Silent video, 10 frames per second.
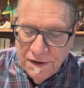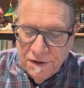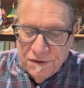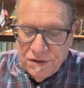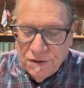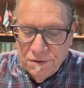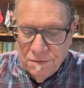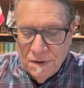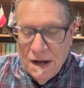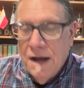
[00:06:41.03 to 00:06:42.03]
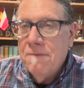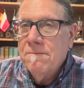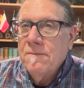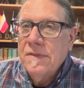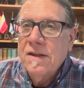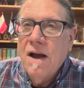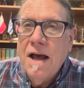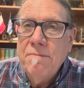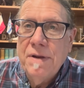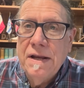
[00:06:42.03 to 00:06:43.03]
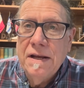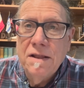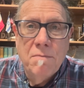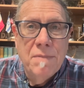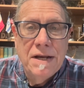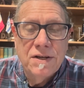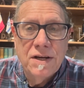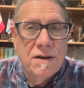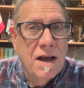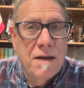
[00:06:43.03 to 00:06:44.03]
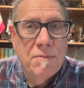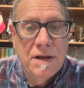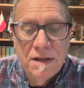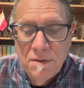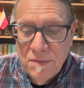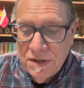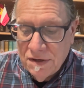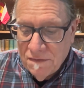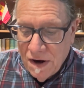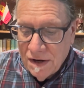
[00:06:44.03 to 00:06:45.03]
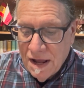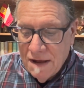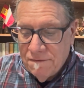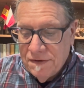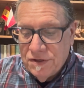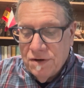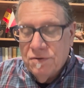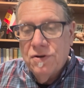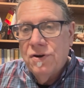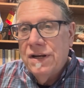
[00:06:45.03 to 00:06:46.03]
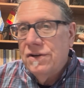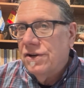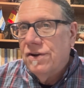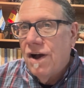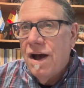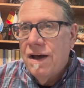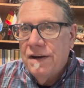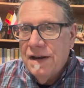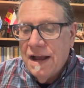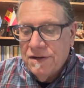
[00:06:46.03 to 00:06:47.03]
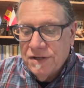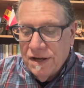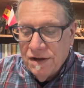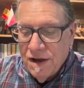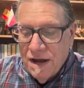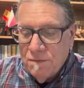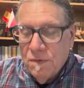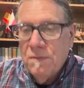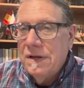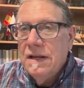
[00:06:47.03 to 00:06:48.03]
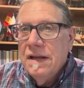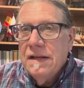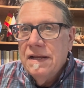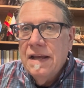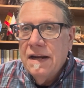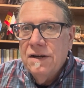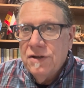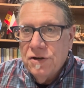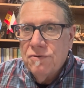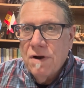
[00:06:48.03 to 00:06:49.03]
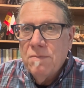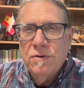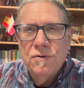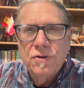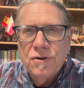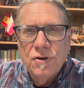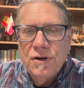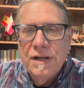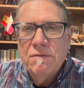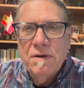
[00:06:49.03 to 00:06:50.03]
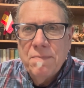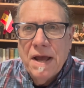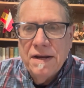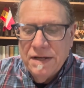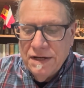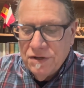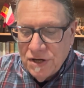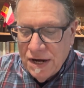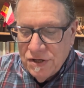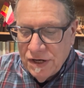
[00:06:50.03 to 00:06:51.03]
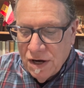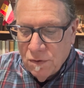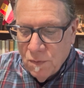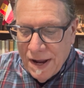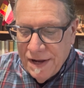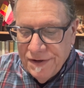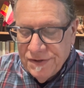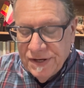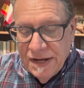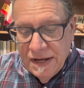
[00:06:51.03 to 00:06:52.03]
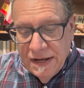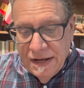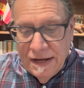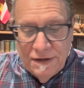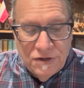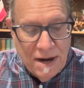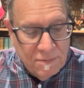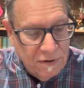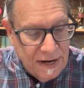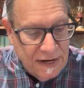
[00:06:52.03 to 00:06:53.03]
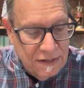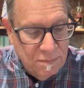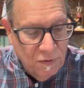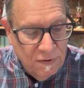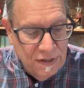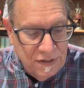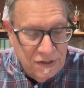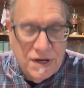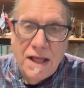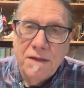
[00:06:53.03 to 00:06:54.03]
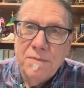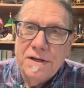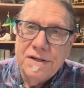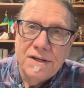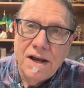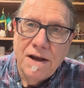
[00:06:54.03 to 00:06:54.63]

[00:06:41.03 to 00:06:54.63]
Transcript: So God being in the midst, and God being in the midst of our life. And so turning to God and asking God when we get into trouble, turning, repenting, changing our ways. And chapter 8 gets more into Solomon's